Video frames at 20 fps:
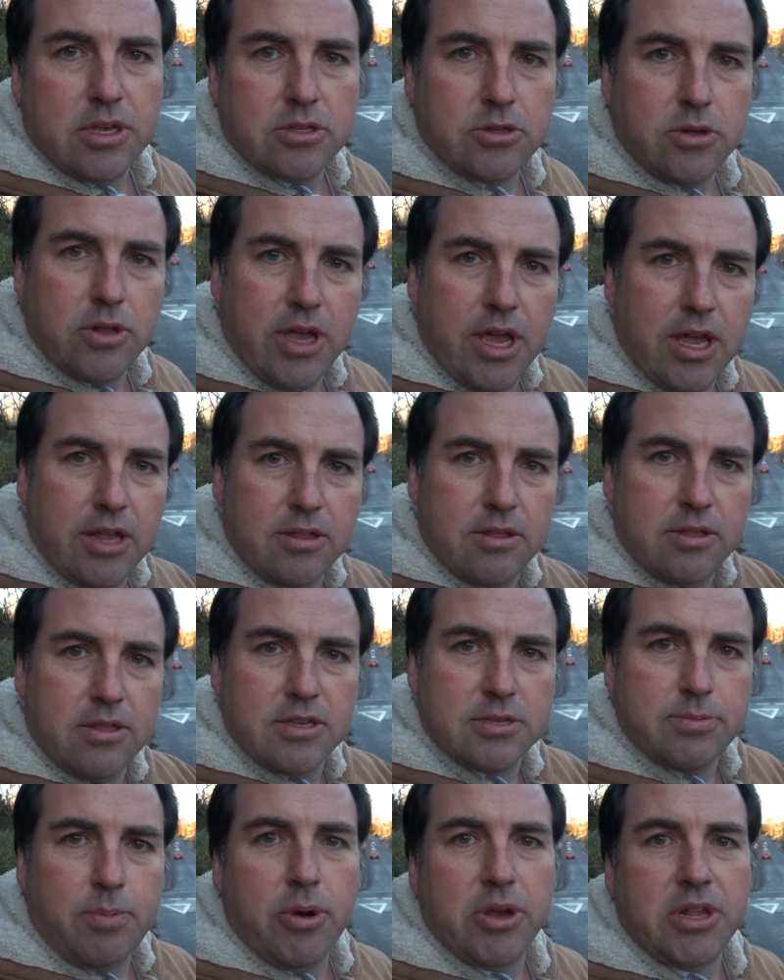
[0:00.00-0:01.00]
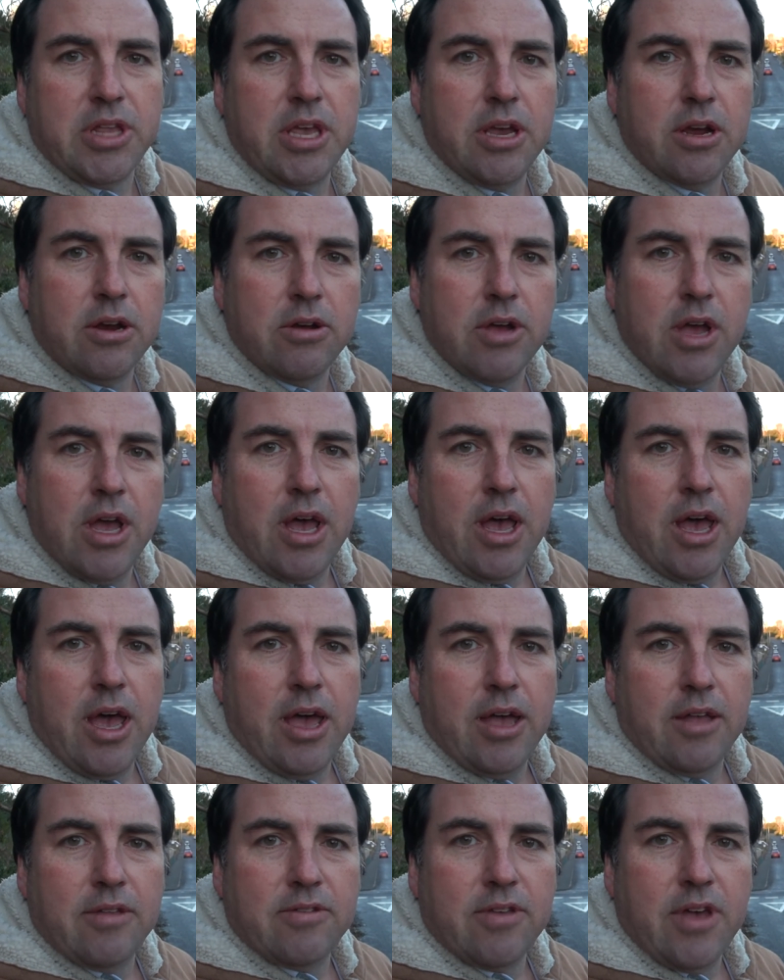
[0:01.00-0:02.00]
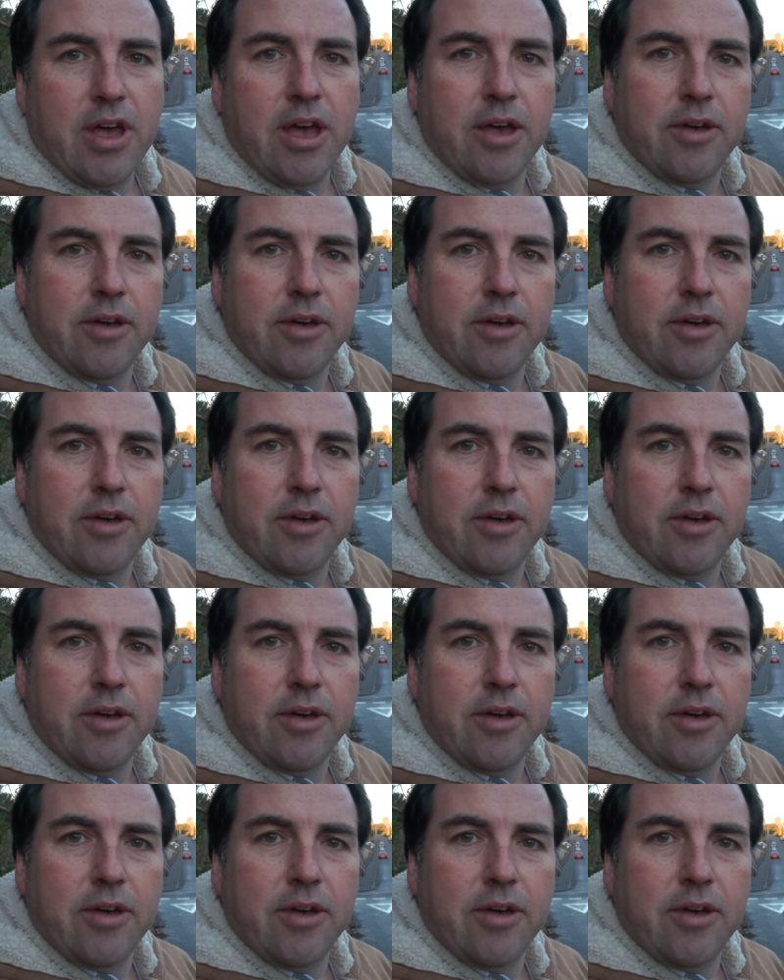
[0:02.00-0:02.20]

It's only at this point here at